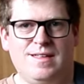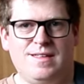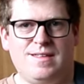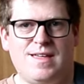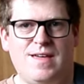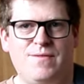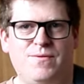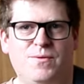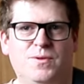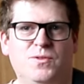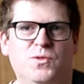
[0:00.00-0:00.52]

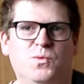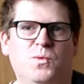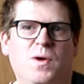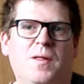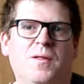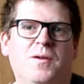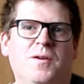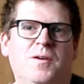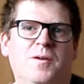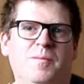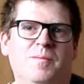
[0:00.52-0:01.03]
everyone's
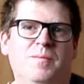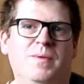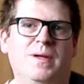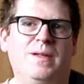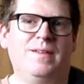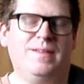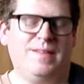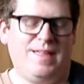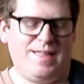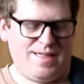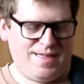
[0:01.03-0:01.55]
welcome
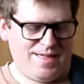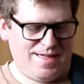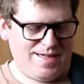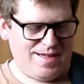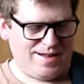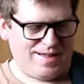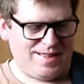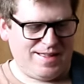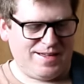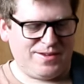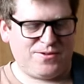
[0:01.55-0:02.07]

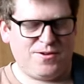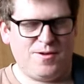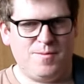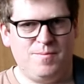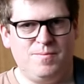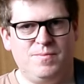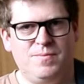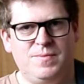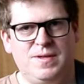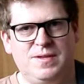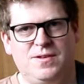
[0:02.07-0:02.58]

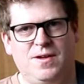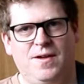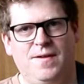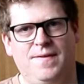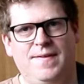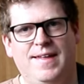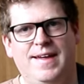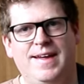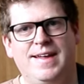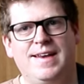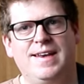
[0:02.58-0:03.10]
classroom. It's
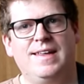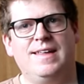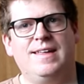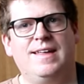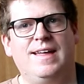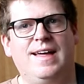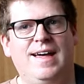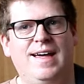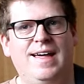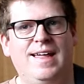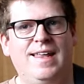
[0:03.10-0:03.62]
online,
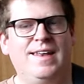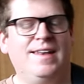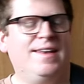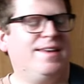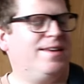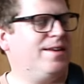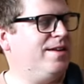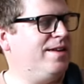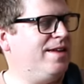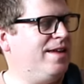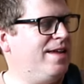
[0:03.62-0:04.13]

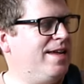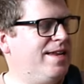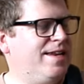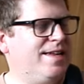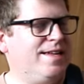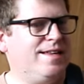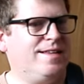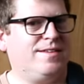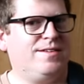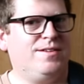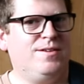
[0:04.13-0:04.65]
and in
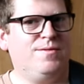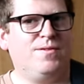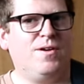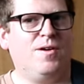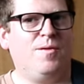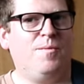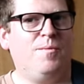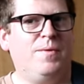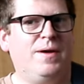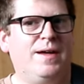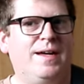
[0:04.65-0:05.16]
it you've
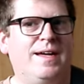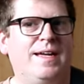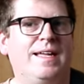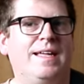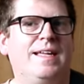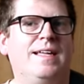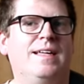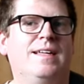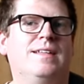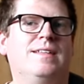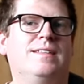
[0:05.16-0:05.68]
got
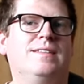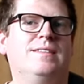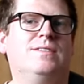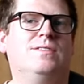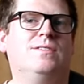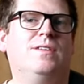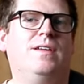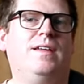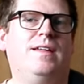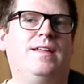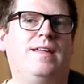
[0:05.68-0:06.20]
my
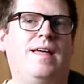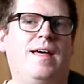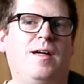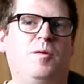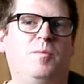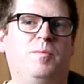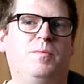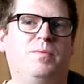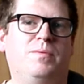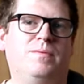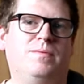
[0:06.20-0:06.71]

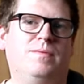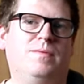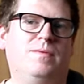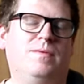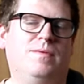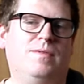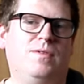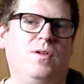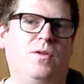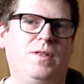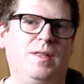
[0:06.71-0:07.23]
help,
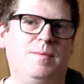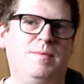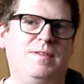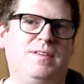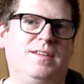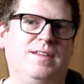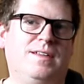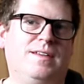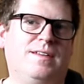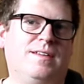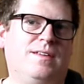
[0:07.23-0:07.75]

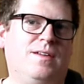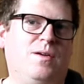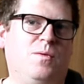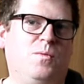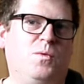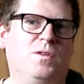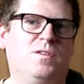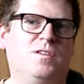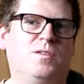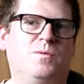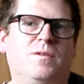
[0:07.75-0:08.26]
unlimited
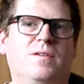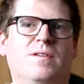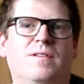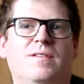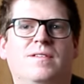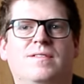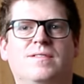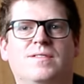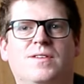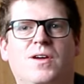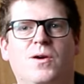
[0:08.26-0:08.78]
one-to-one
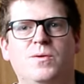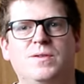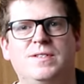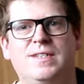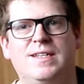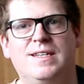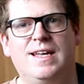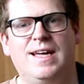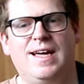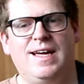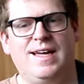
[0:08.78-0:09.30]

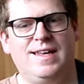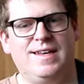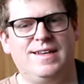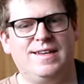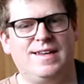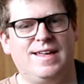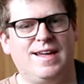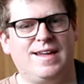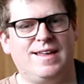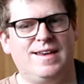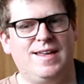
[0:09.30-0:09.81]
coaching, and
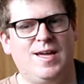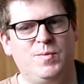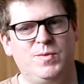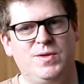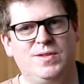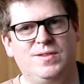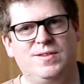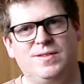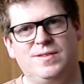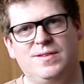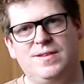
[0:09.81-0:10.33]
I can help you
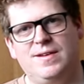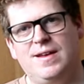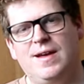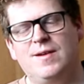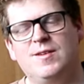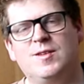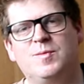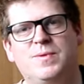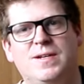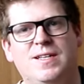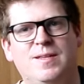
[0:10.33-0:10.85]
to learn how
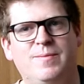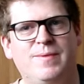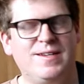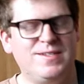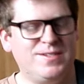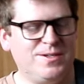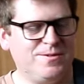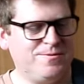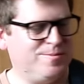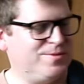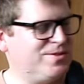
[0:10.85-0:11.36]
to play the
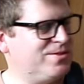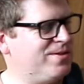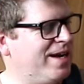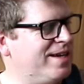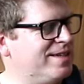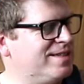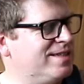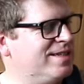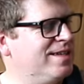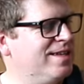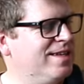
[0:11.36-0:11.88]
banjo from
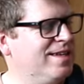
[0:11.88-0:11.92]
scratch.